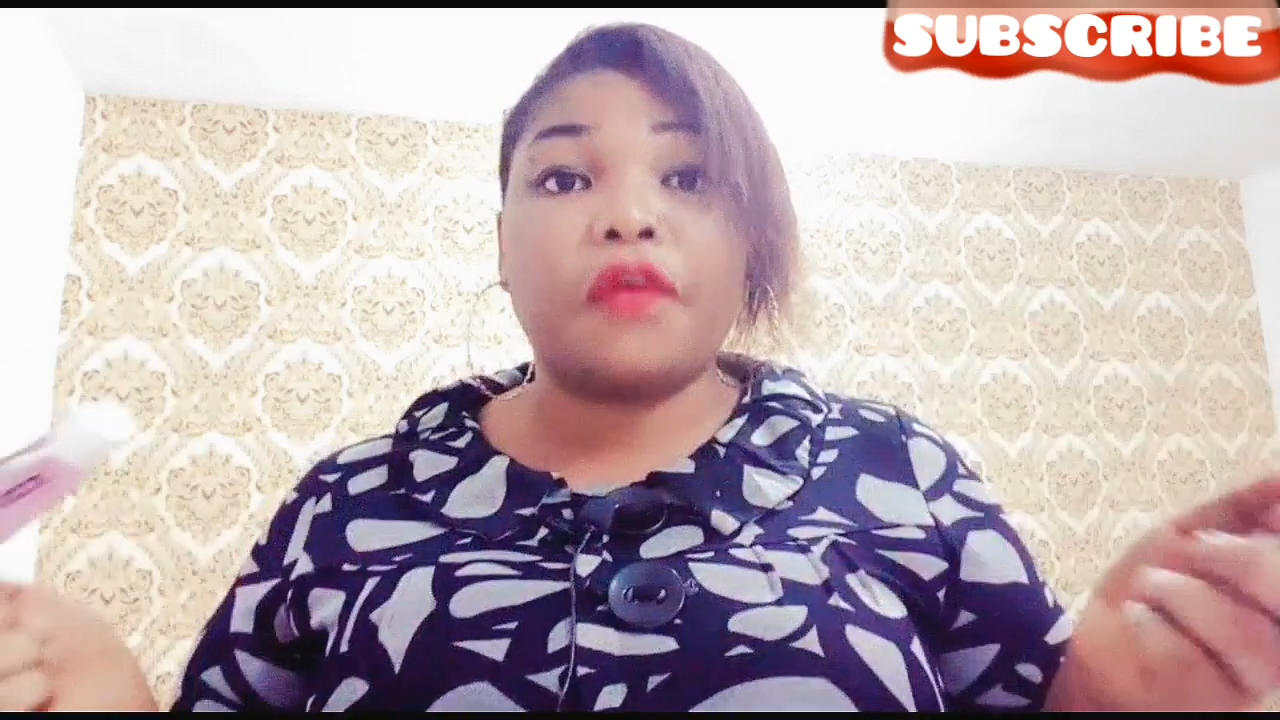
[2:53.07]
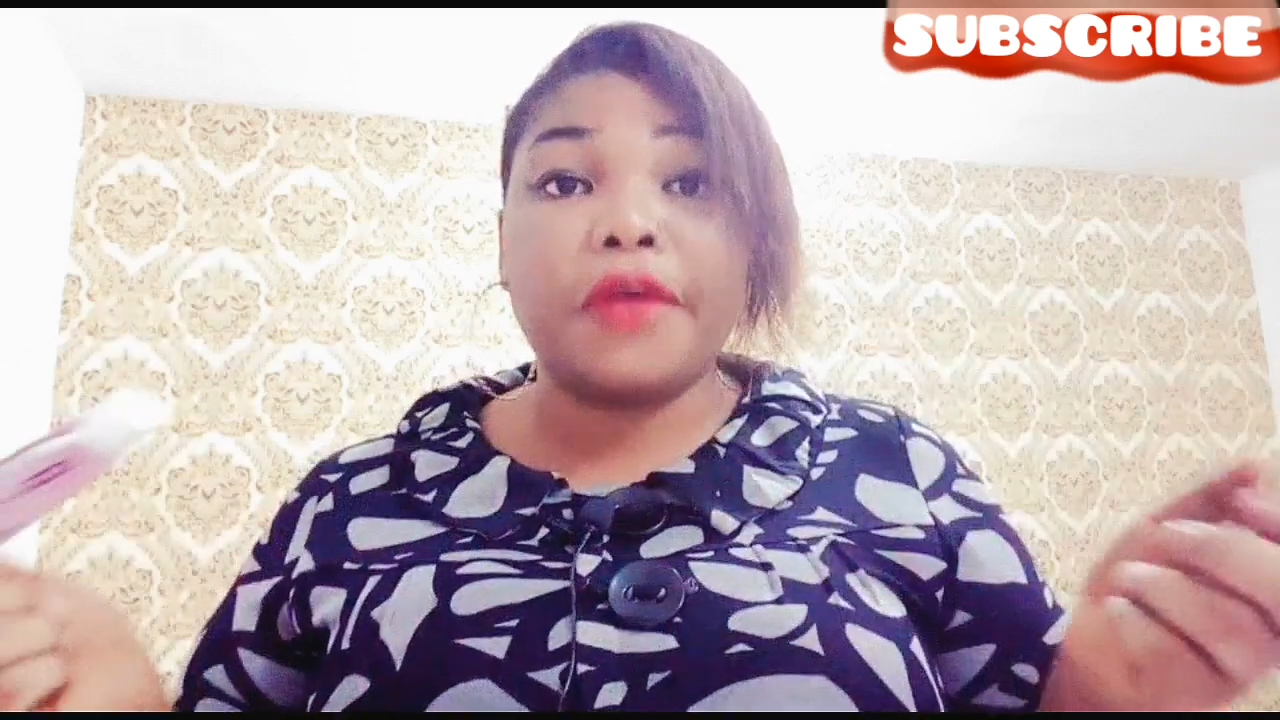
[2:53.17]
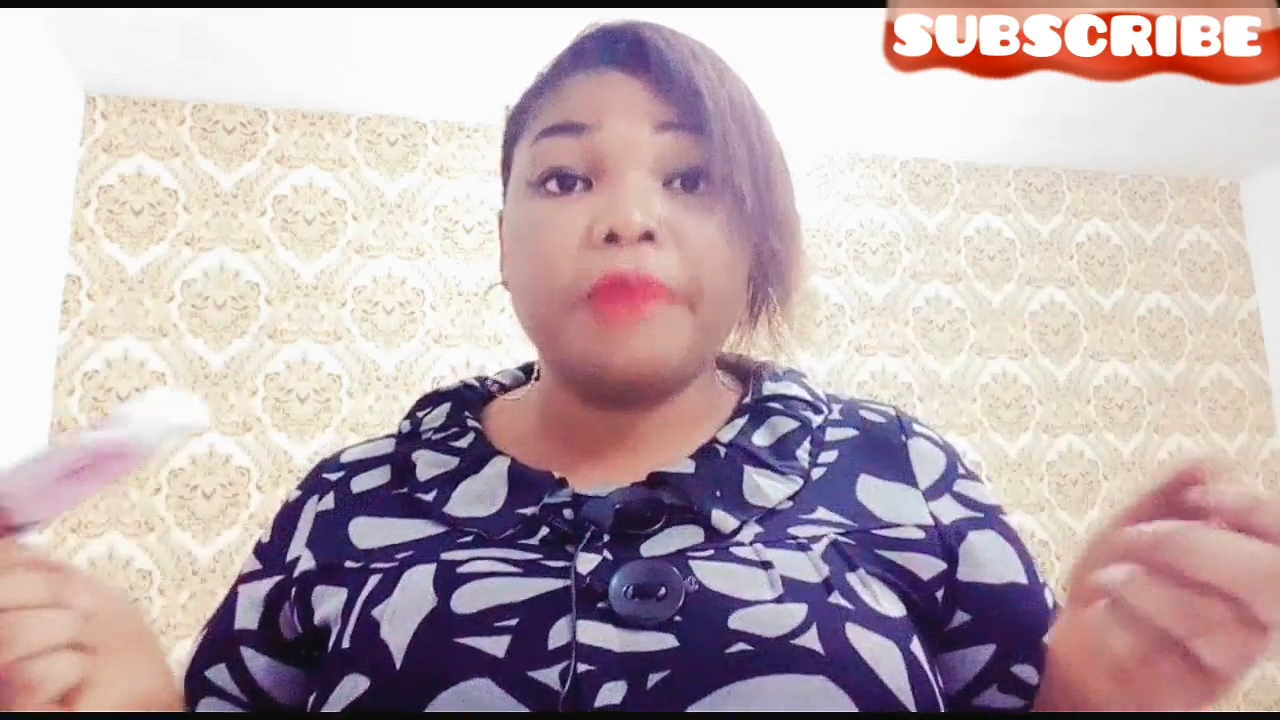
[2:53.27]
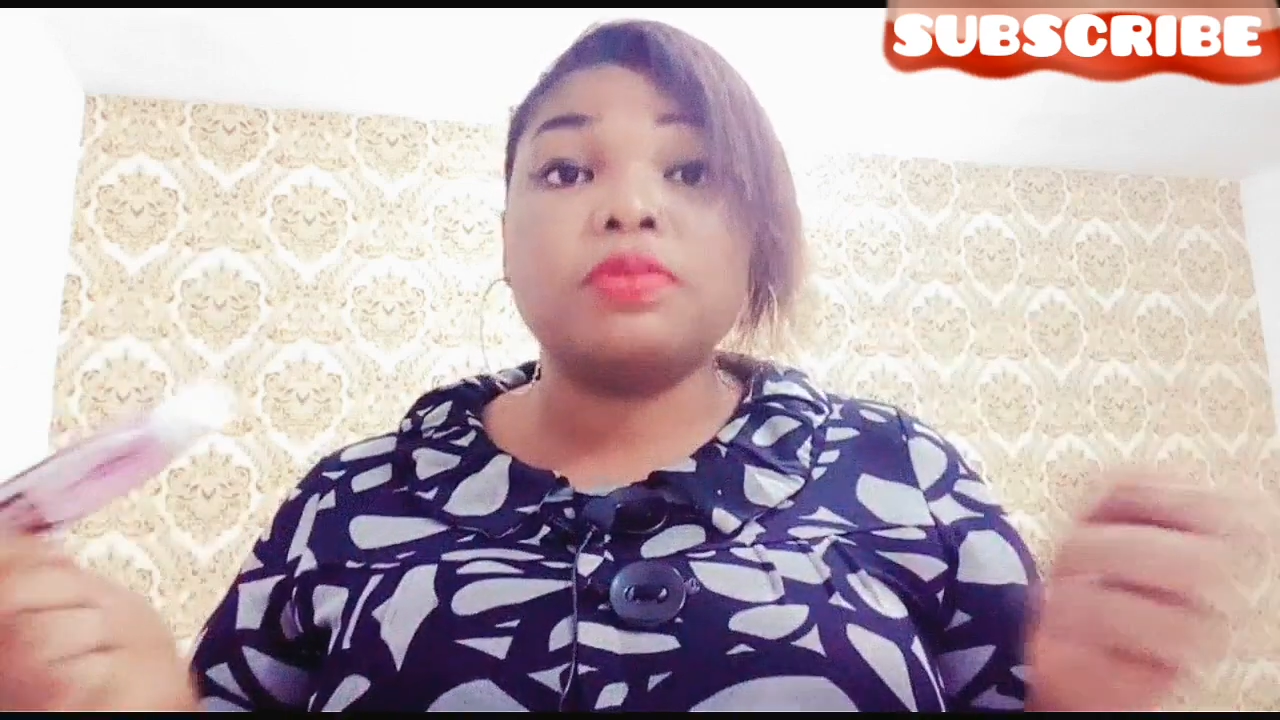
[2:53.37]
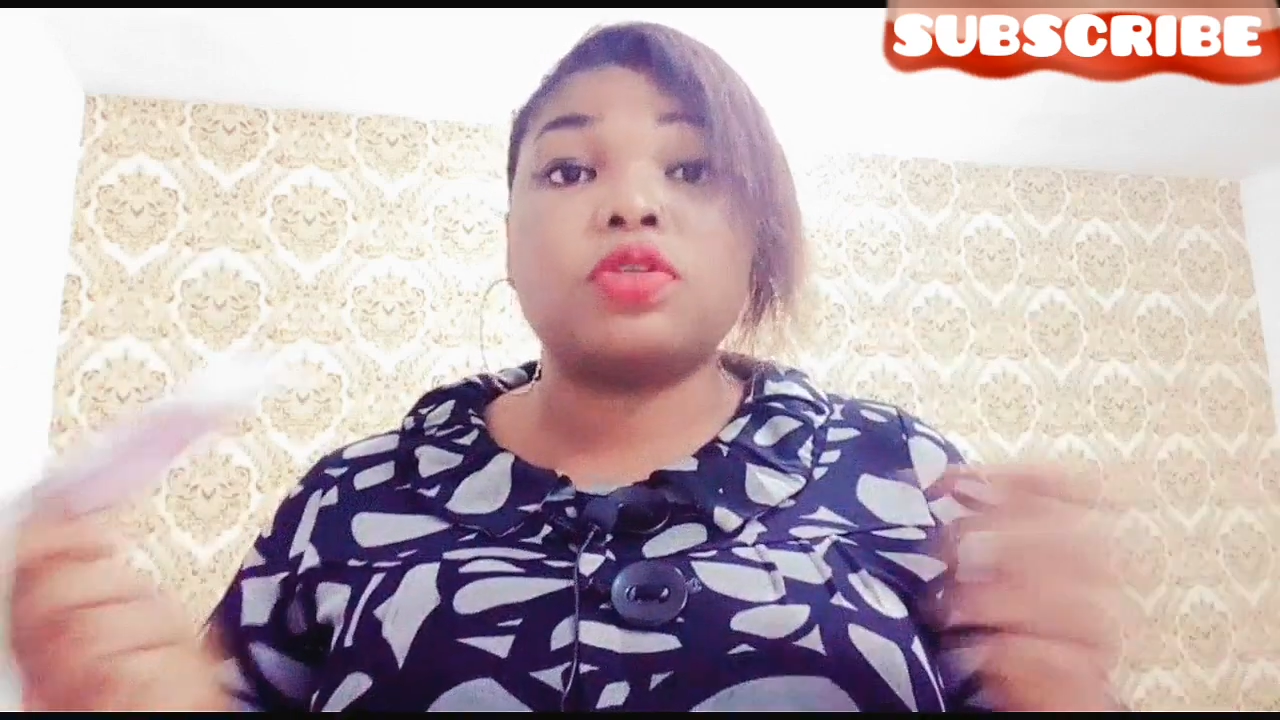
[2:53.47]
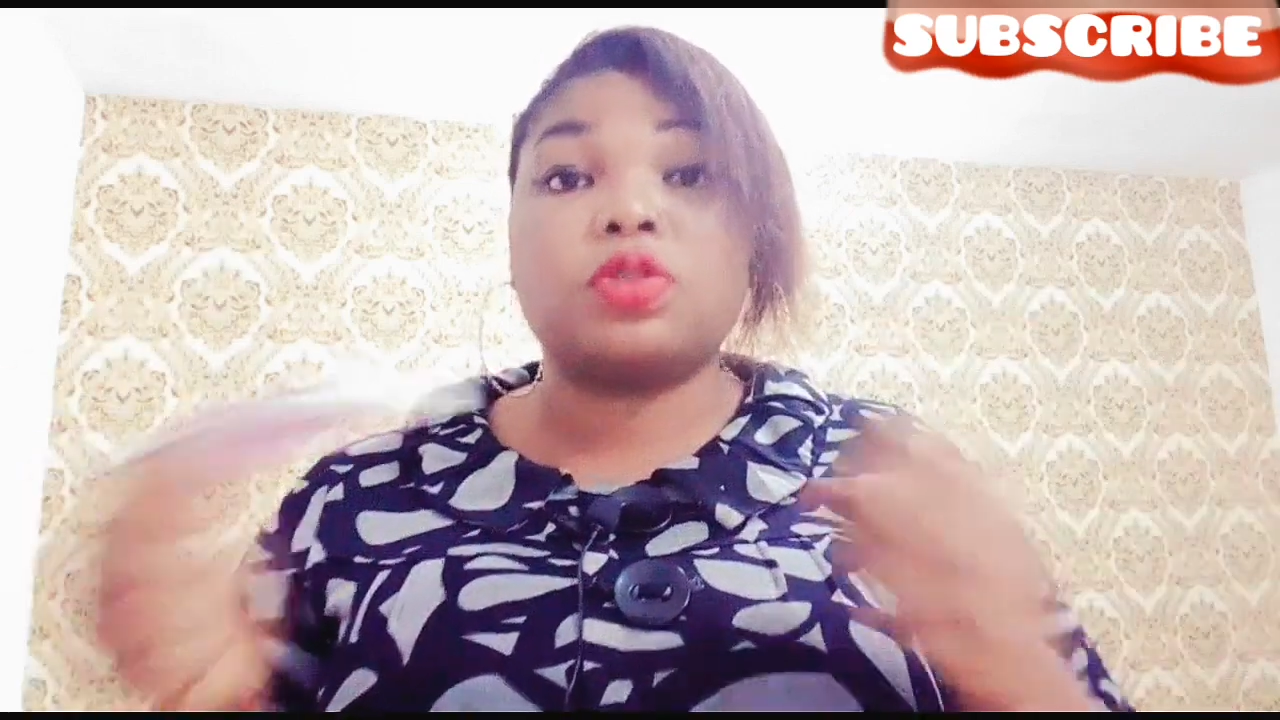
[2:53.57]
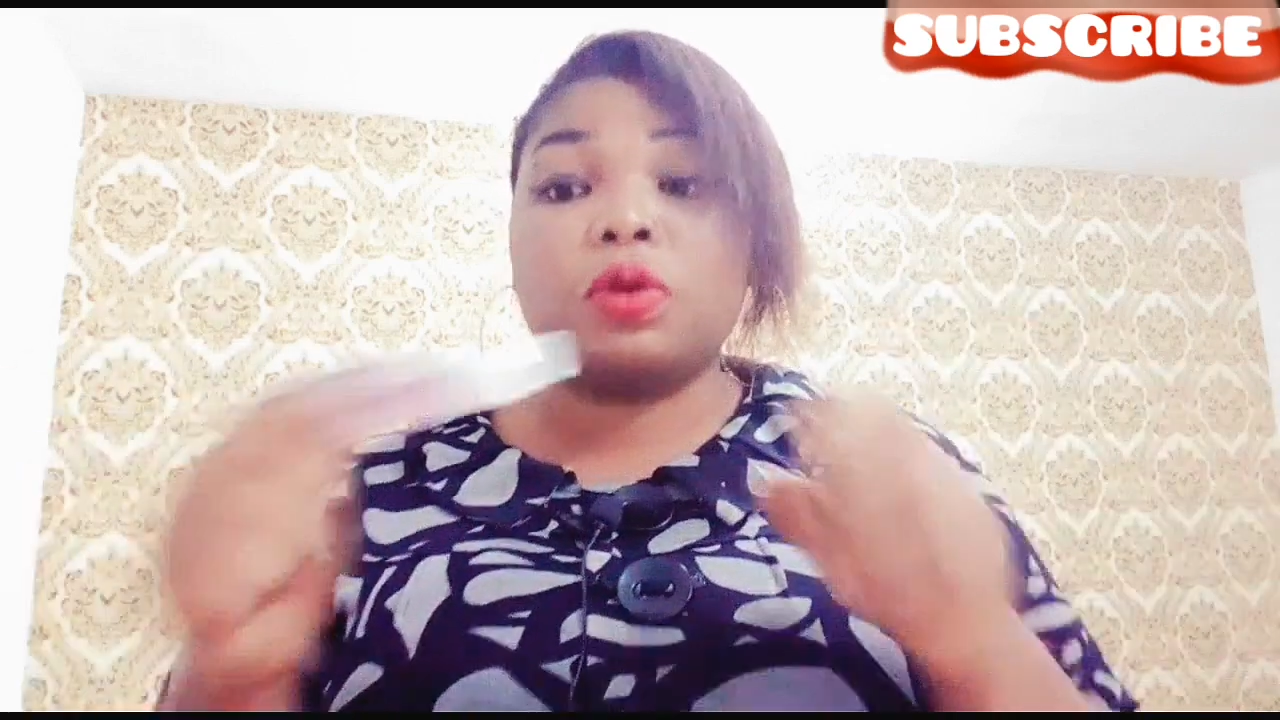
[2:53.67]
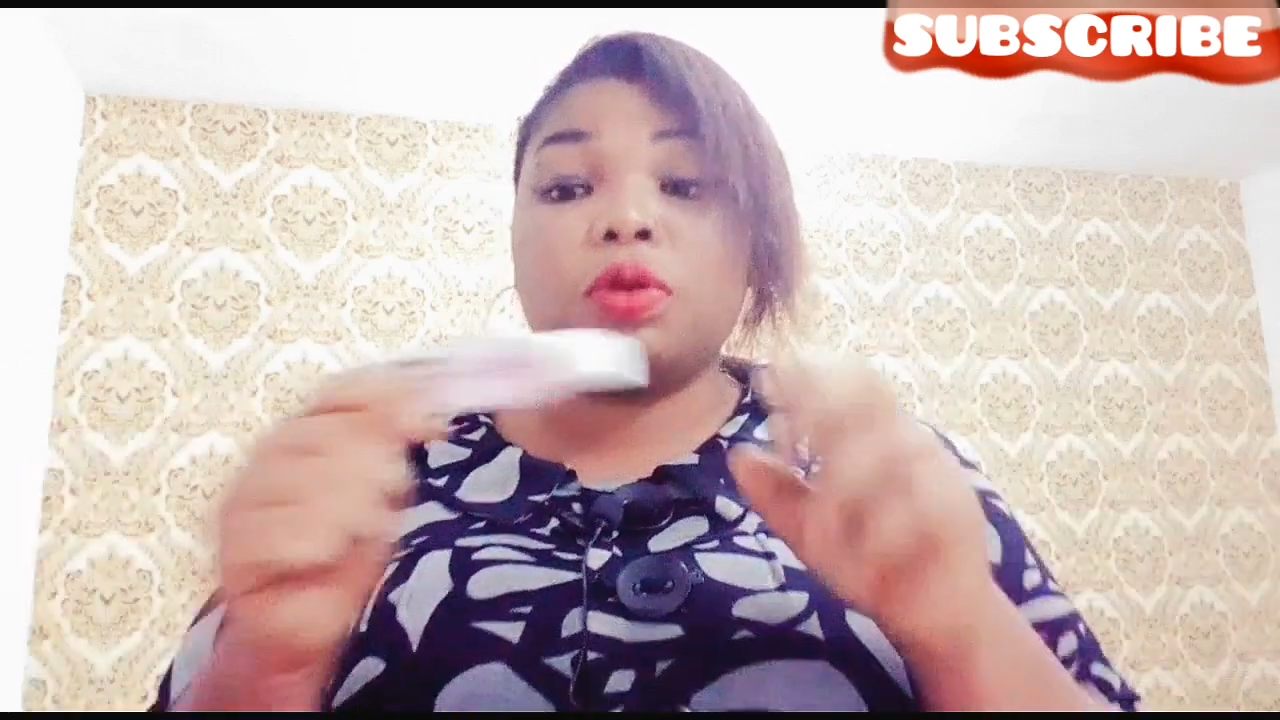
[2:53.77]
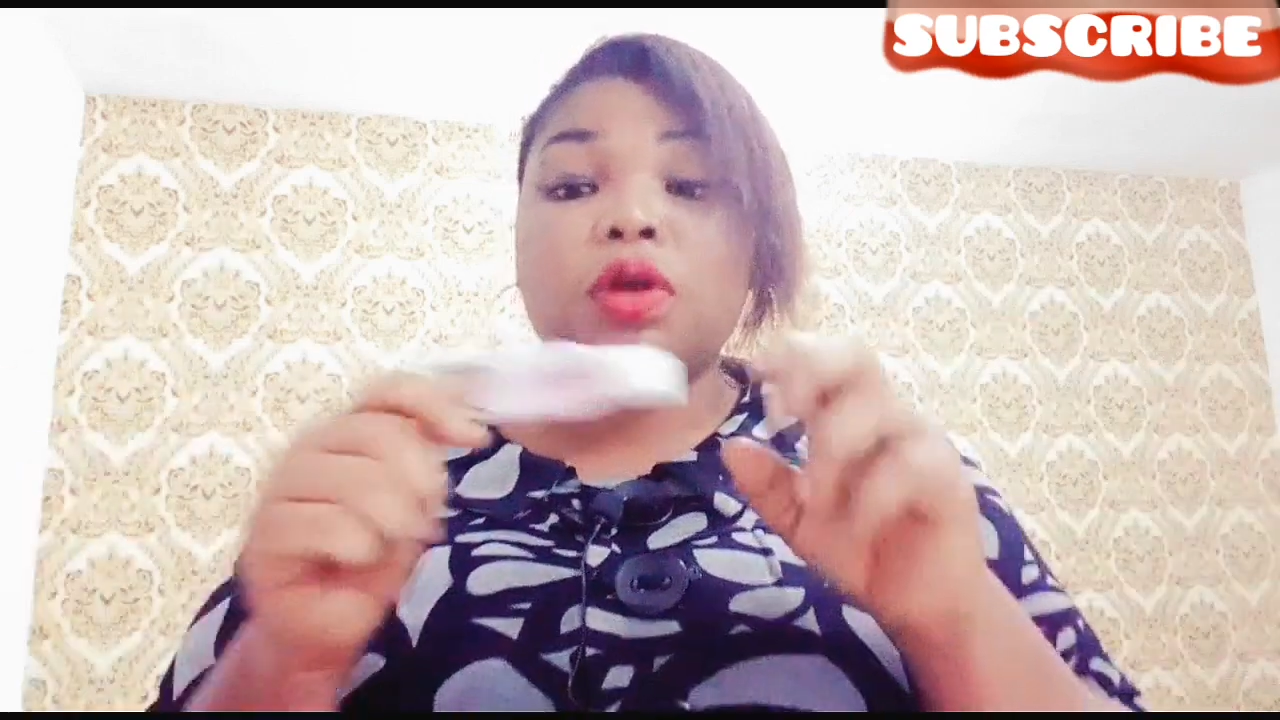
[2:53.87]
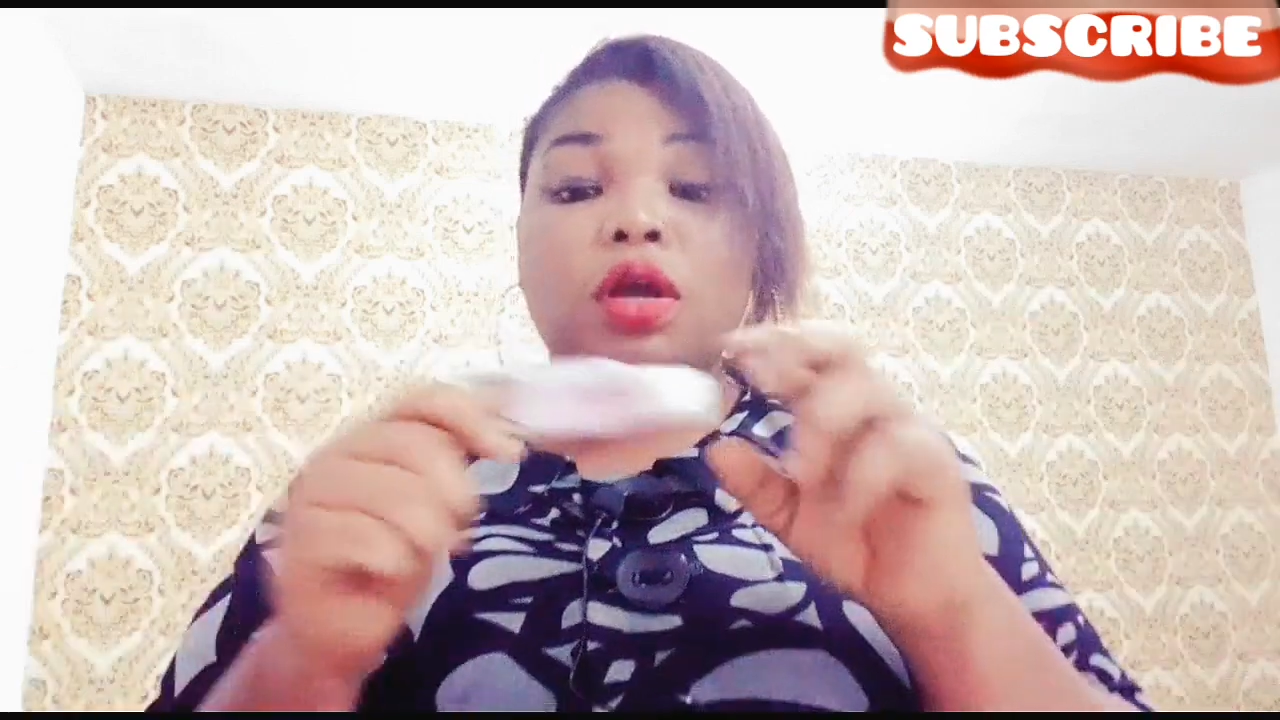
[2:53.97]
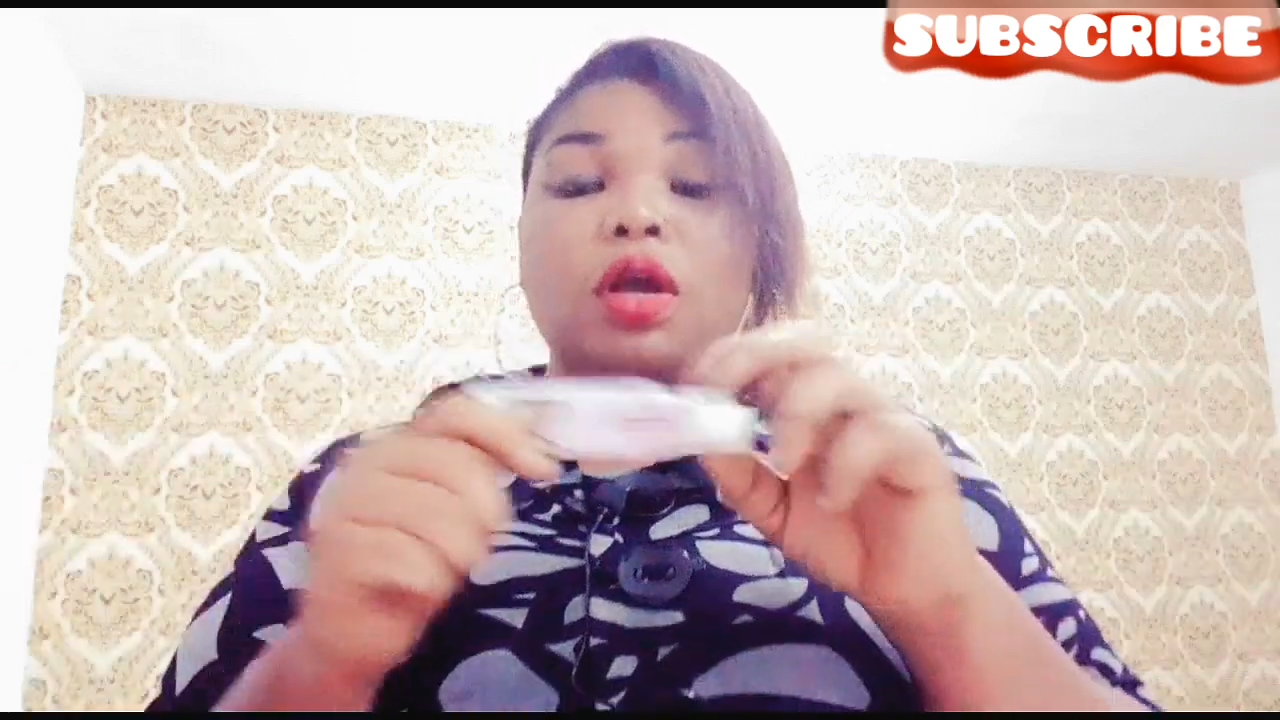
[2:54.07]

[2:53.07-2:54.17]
creams, so